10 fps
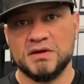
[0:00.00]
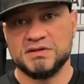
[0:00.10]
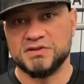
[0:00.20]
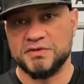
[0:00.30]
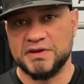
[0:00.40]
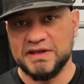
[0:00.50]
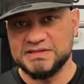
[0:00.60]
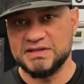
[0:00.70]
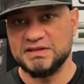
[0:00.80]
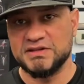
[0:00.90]
So the next
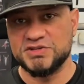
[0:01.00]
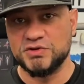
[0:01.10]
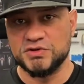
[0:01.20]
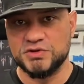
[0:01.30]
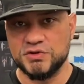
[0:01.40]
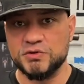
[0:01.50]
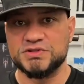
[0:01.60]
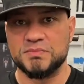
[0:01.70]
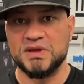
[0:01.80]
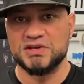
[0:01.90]
thing that you could do
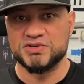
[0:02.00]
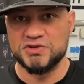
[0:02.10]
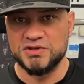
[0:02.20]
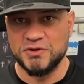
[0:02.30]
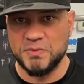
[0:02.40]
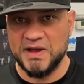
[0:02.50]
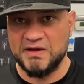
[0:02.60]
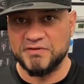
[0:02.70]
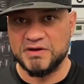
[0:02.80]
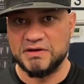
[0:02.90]
to make sure you don't have
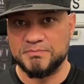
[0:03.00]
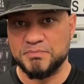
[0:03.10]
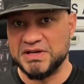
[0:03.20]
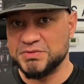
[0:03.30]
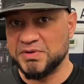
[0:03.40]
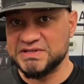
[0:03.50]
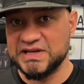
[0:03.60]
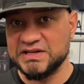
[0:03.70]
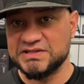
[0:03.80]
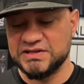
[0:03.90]
a bench press
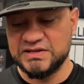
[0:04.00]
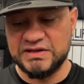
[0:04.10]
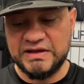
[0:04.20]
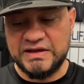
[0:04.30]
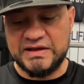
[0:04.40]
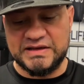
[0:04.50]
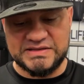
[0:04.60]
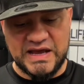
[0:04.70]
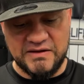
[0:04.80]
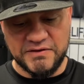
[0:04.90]
accident is
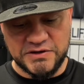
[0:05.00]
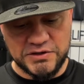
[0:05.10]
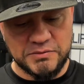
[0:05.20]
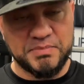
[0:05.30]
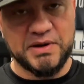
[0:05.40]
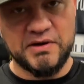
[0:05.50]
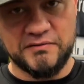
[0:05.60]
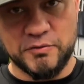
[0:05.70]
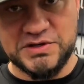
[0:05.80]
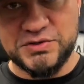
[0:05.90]
have a good pair
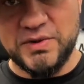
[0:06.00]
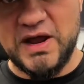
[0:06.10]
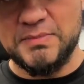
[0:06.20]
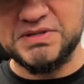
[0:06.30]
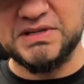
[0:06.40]
of wrist wraps.